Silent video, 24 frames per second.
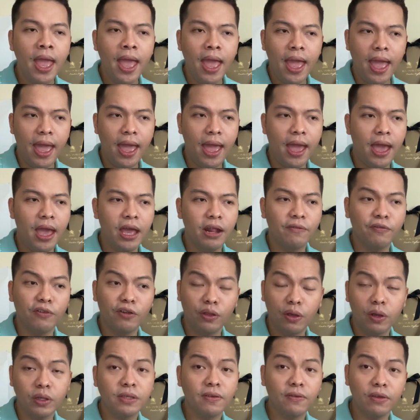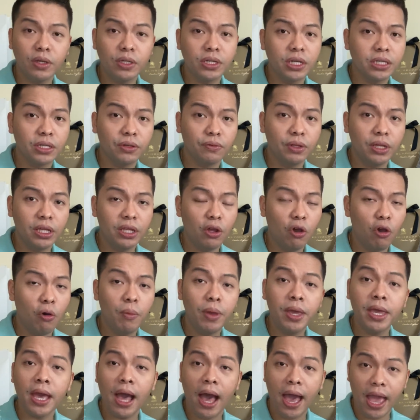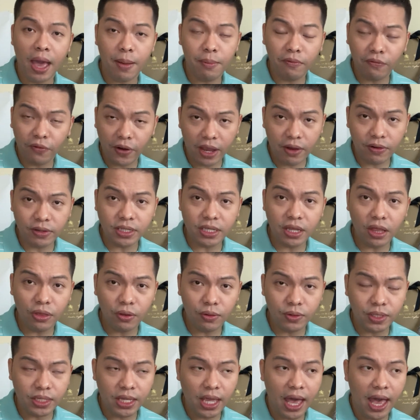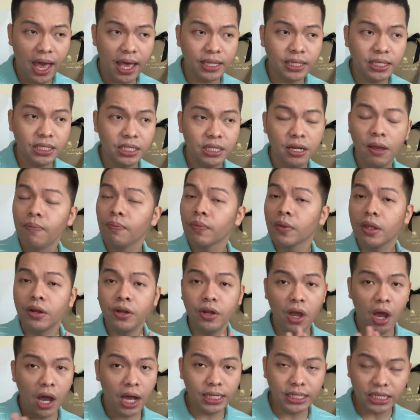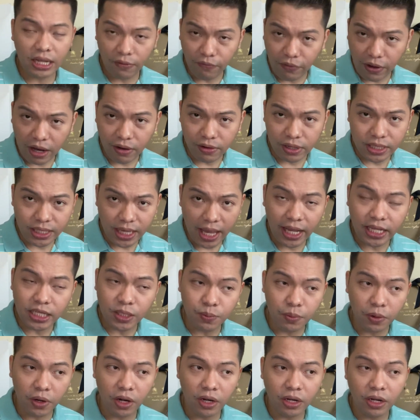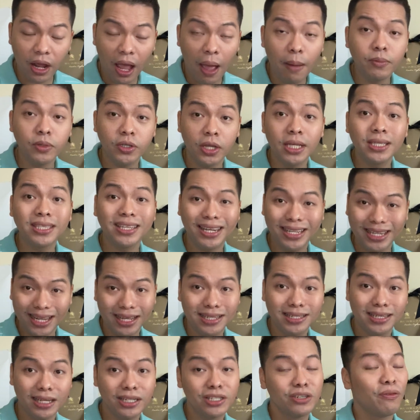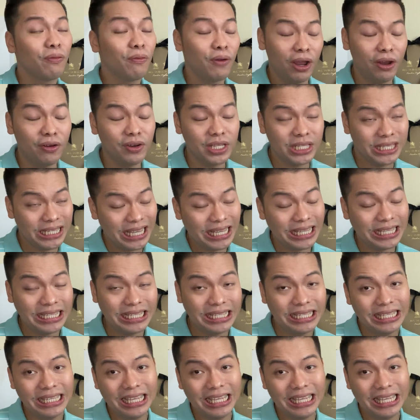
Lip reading: And for those of you who doesn't really know me, I am a fragrance enthusiast, not a fragrance expert. I'm just addicted to fragrances.